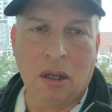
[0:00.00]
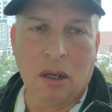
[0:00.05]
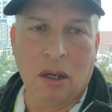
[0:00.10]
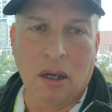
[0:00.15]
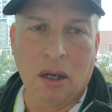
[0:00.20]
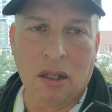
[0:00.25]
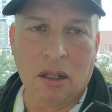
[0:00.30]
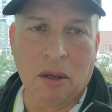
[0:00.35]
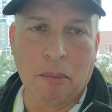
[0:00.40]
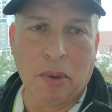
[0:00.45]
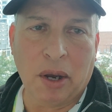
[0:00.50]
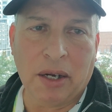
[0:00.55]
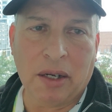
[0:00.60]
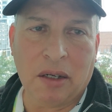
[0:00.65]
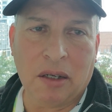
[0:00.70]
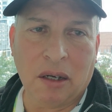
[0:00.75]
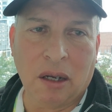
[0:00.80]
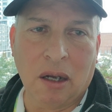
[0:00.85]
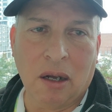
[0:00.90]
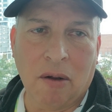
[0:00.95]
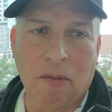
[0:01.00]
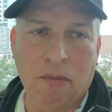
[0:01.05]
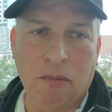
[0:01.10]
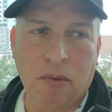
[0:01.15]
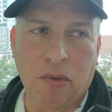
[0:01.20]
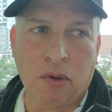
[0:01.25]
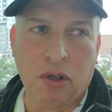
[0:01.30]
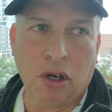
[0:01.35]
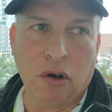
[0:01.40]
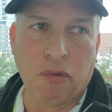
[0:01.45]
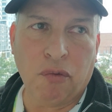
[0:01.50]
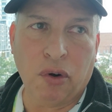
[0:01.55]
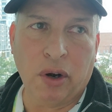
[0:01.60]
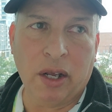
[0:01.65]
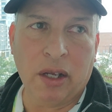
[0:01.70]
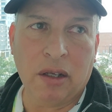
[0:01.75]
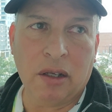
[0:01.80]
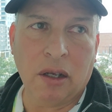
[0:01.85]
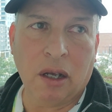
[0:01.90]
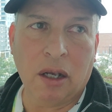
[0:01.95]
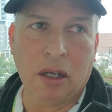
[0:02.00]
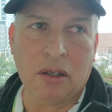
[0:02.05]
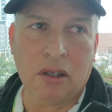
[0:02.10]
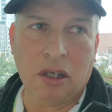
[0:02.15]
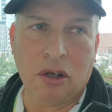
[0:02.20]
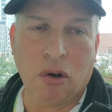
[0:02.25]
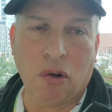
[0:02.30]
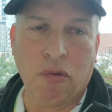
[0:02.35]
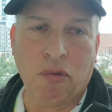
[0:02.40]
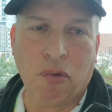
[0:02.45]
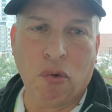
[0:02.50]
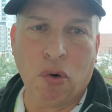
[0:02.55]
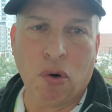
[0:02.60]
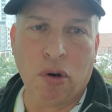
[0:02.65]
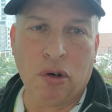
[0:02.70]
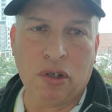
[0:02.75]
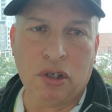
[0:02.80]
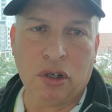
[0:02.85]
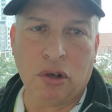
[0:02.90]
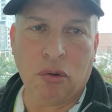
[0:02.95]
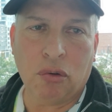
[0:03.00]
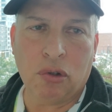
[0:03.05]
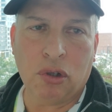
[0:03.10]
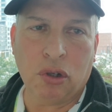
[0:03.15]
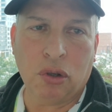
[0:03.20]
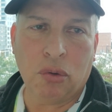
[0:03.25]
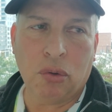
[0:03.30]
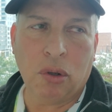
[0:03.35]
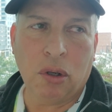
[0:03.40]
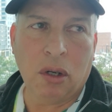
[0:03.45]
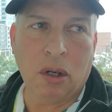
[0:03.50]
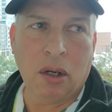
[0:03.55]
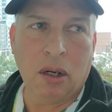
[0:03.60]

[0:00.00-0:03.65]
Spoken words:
They might, for Syn 04, Syn 02.